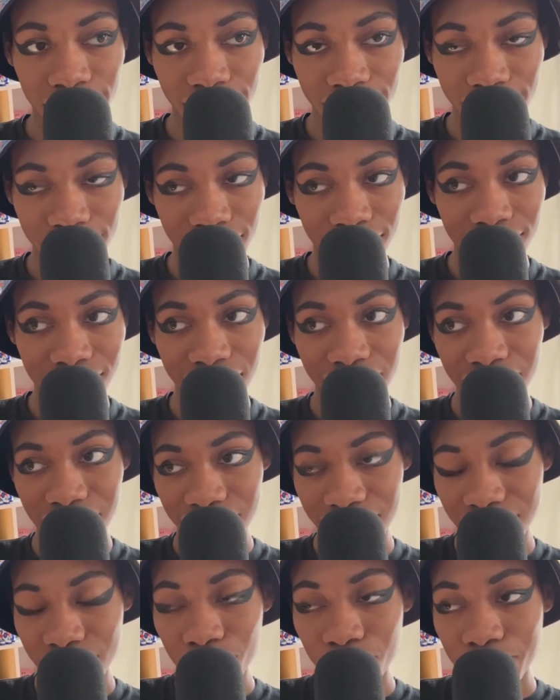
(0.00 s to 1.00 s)
I think the site
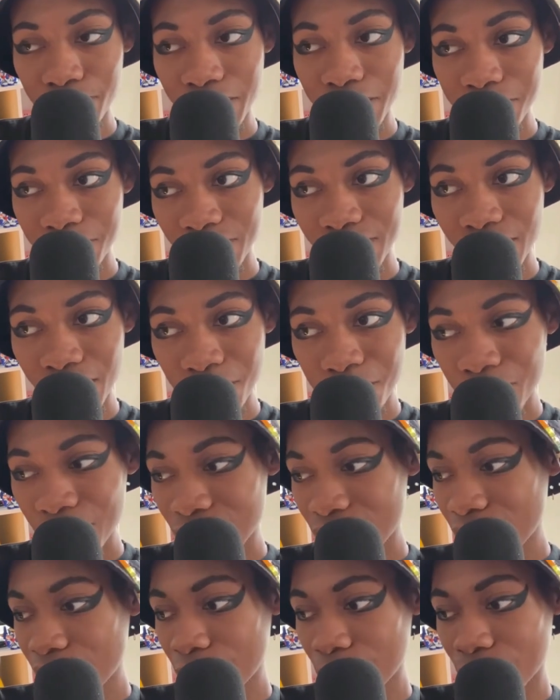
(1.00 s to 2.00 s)
still might be up,
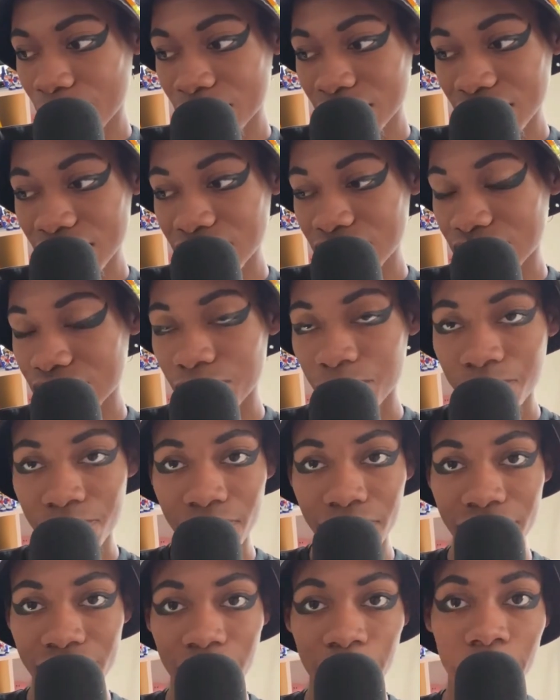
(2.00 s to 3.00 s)
but they just
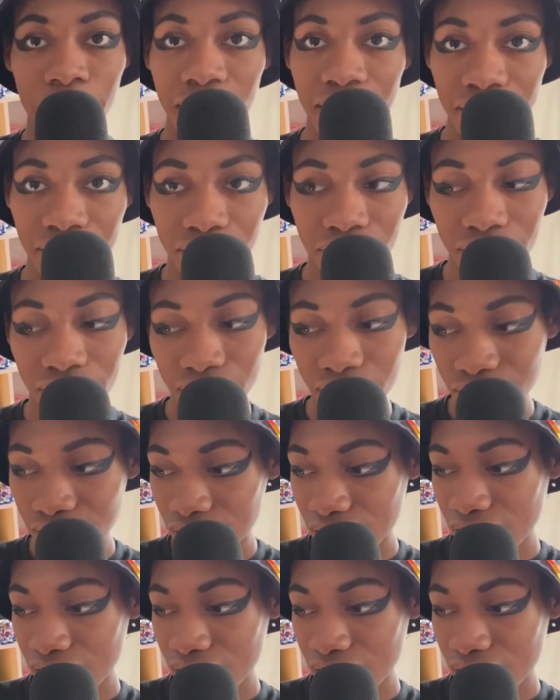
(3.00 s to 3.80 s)
completely abandoned it